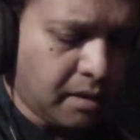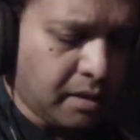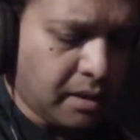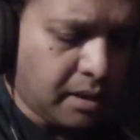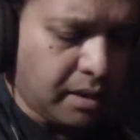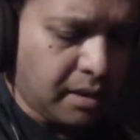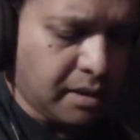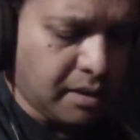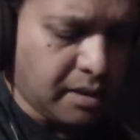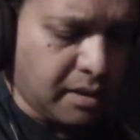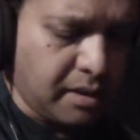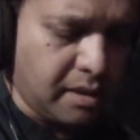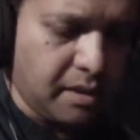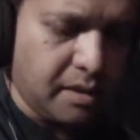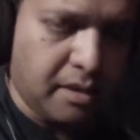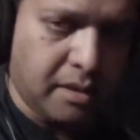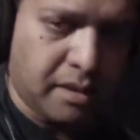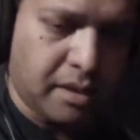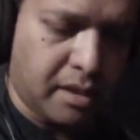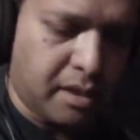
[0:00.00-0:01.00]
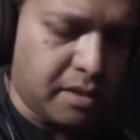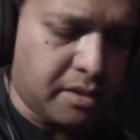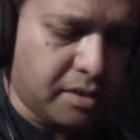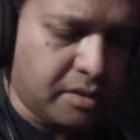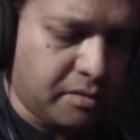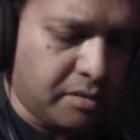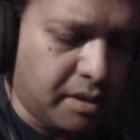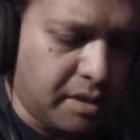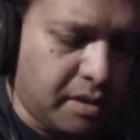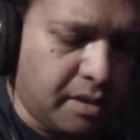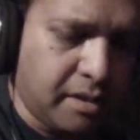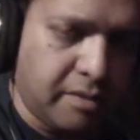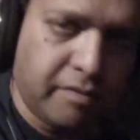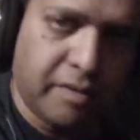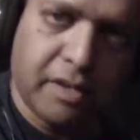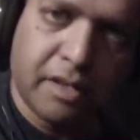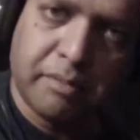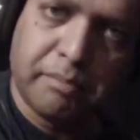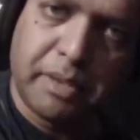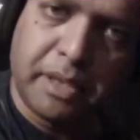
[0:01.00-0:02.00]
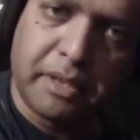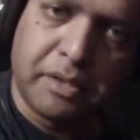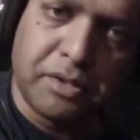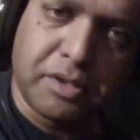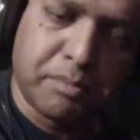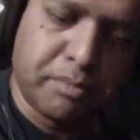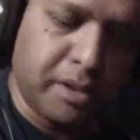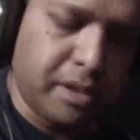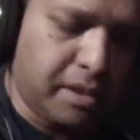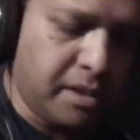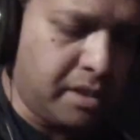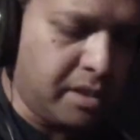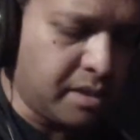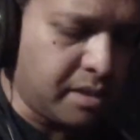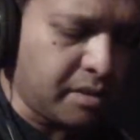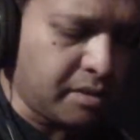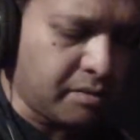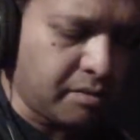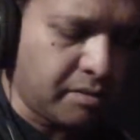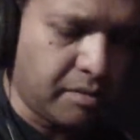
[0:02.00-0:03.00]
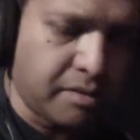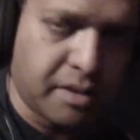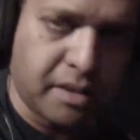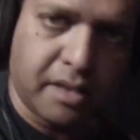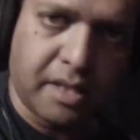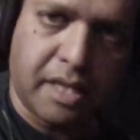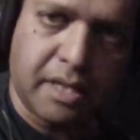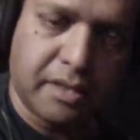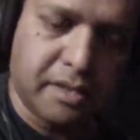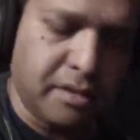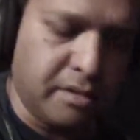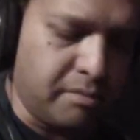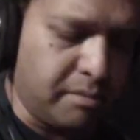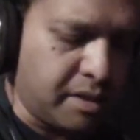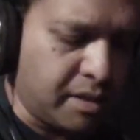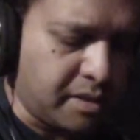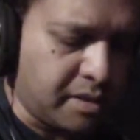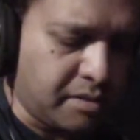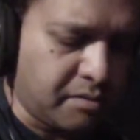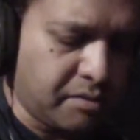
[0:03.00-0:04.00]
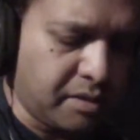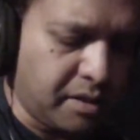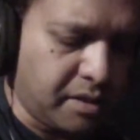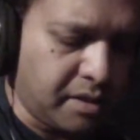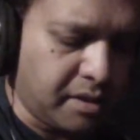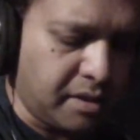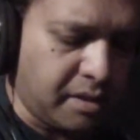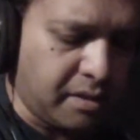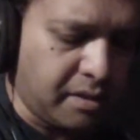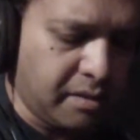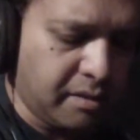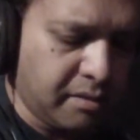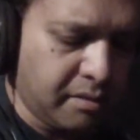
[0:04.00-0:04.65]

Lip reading: I like to concentrate on developing those pinkies and thirds and that too, because it's really good to